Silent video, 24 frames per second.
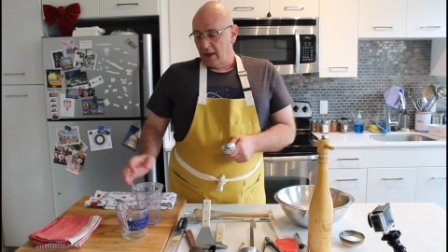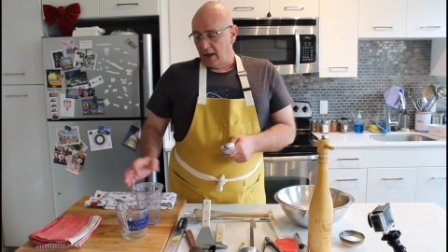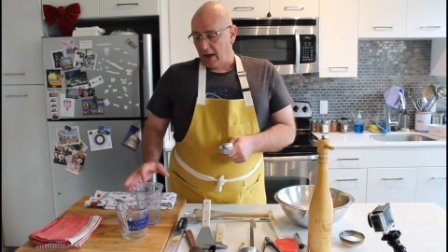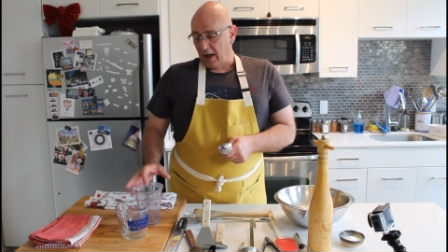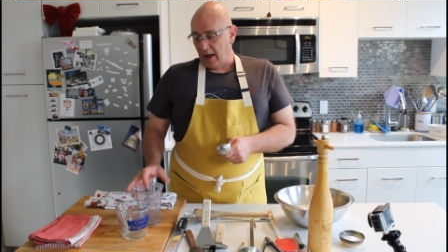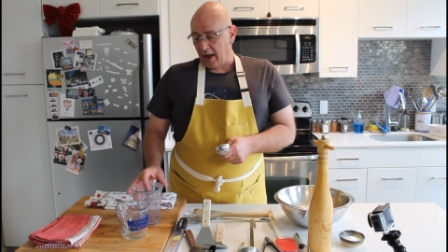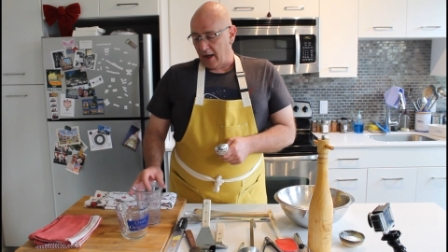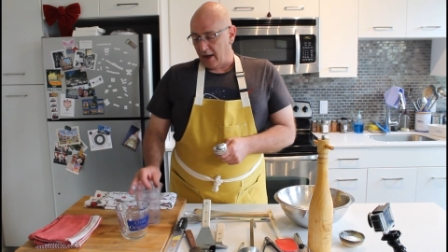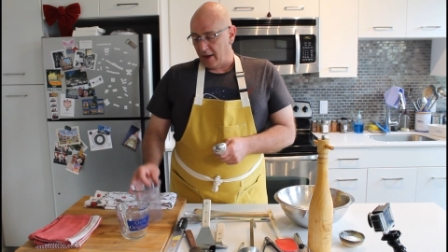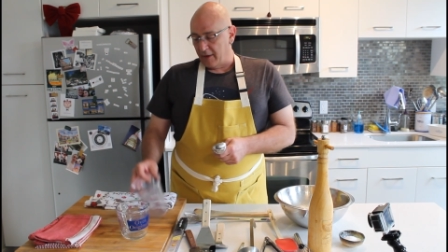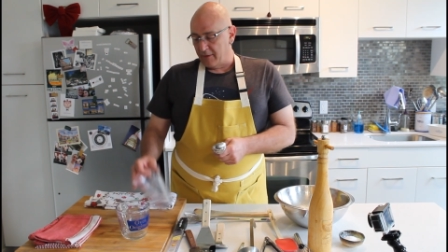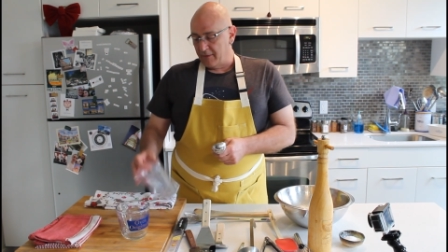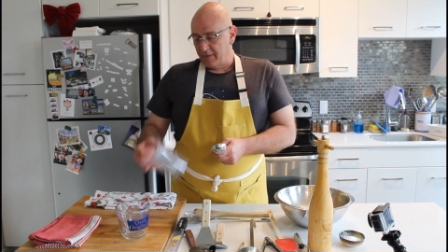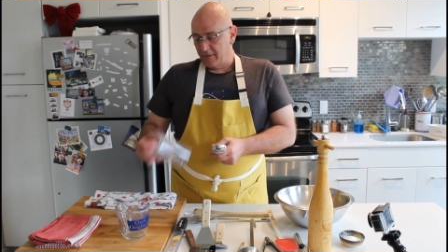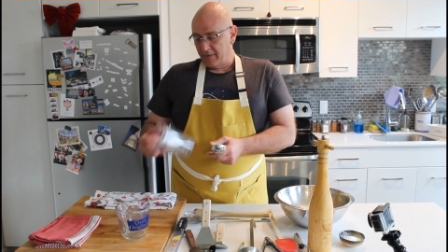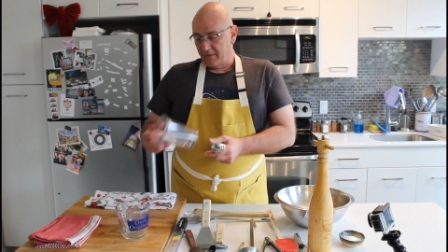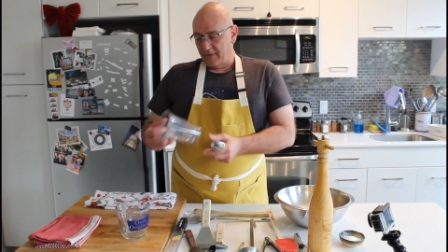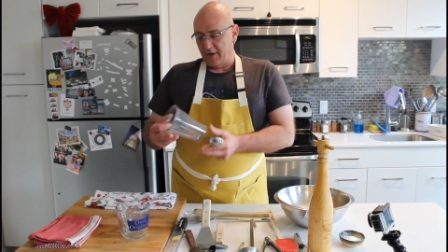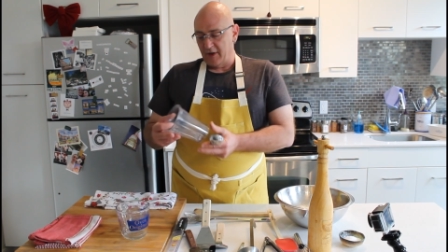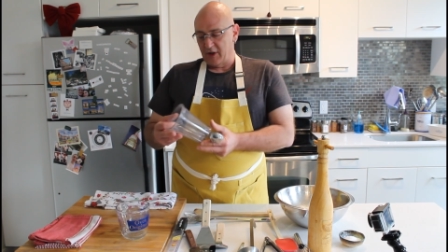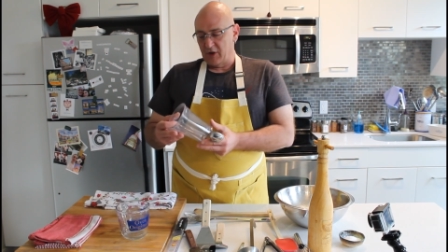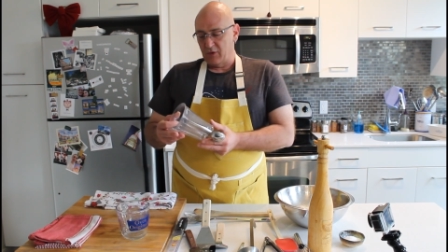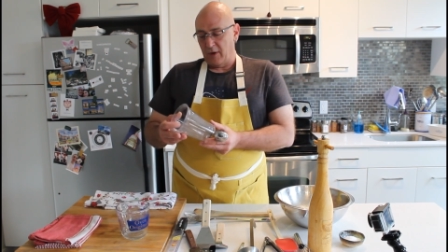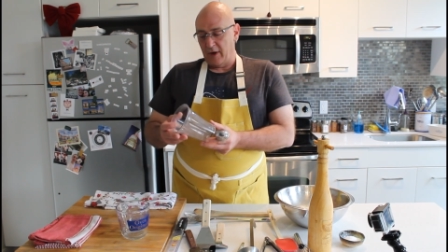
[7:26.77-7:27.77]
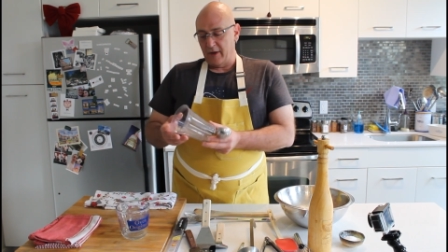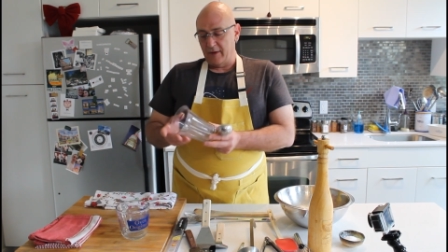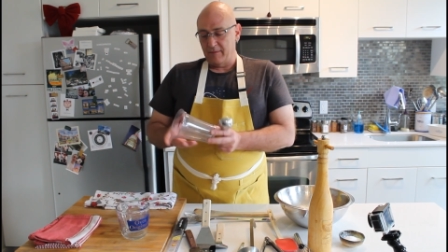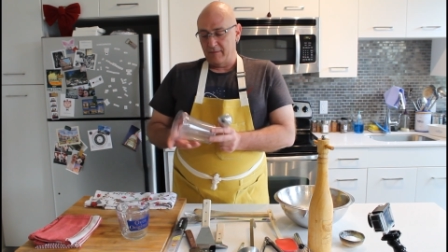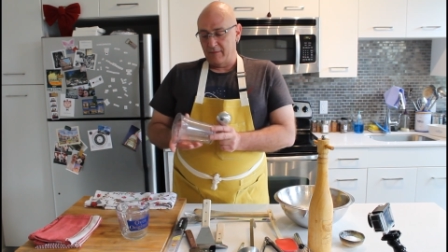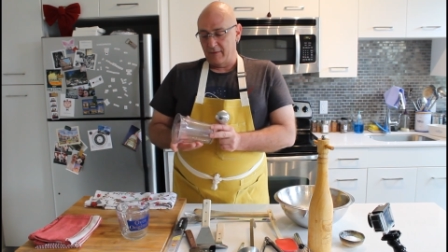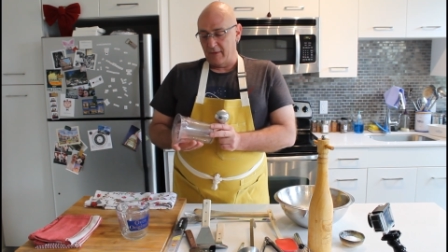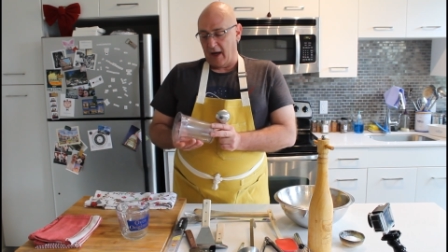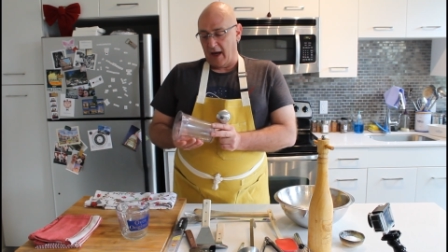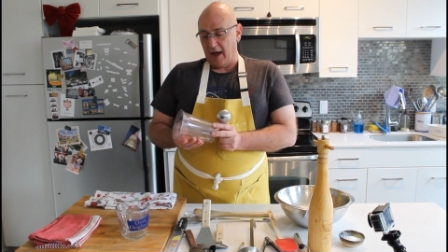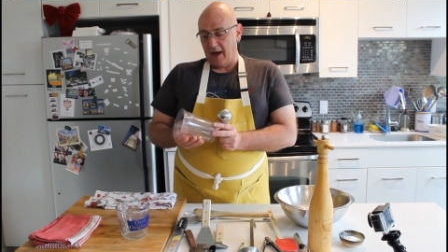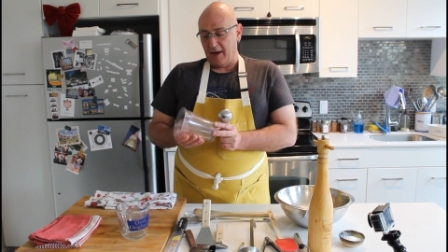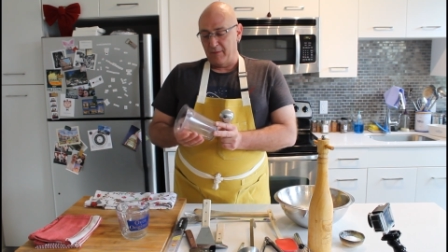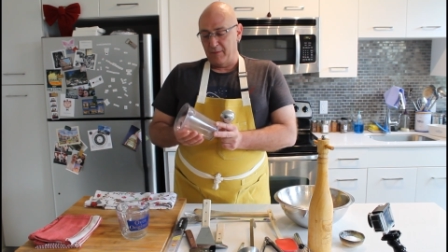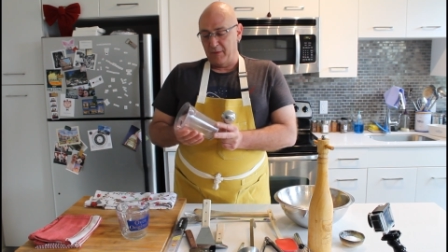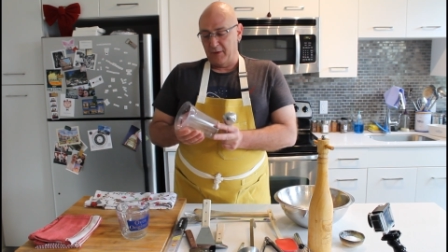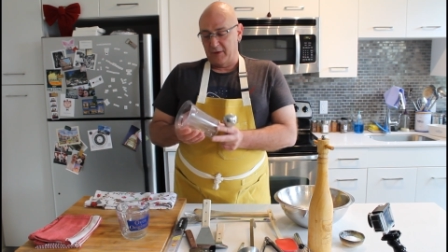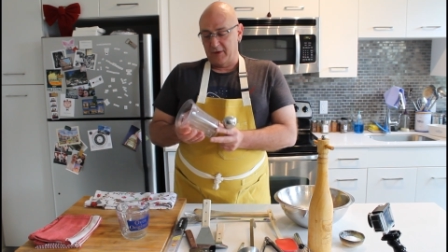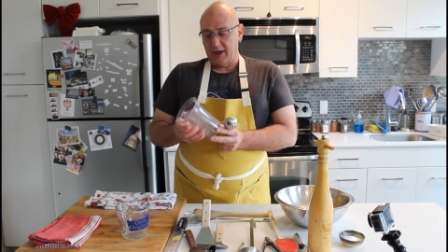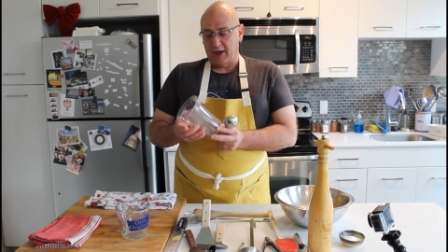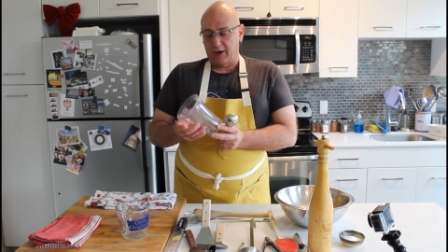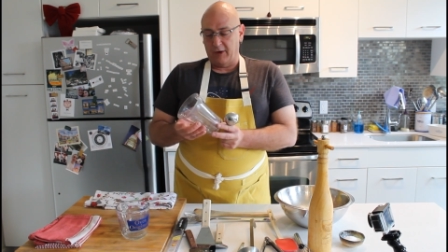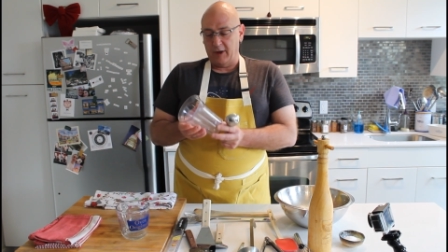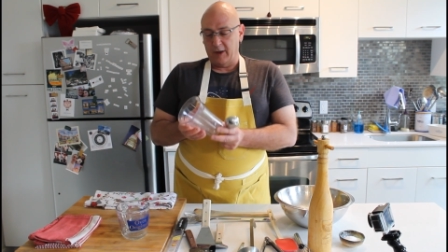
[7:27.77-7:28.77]
Uh, this one I
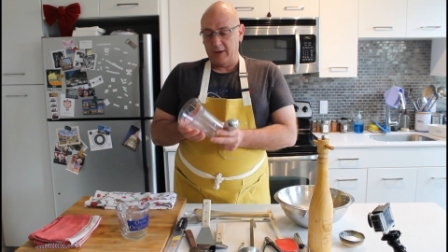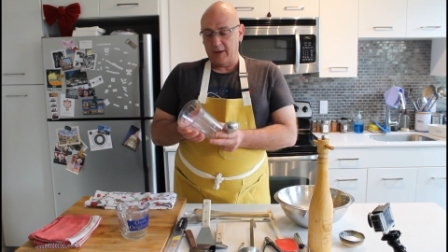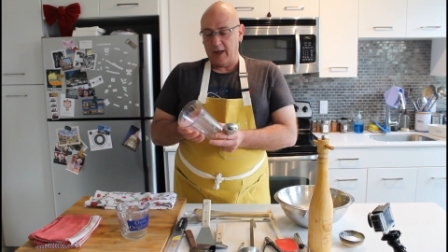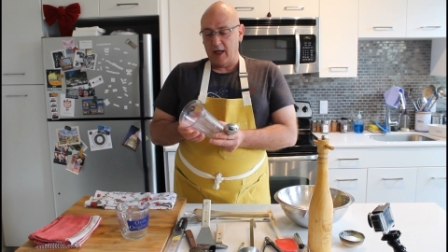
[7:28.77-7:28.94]
particularly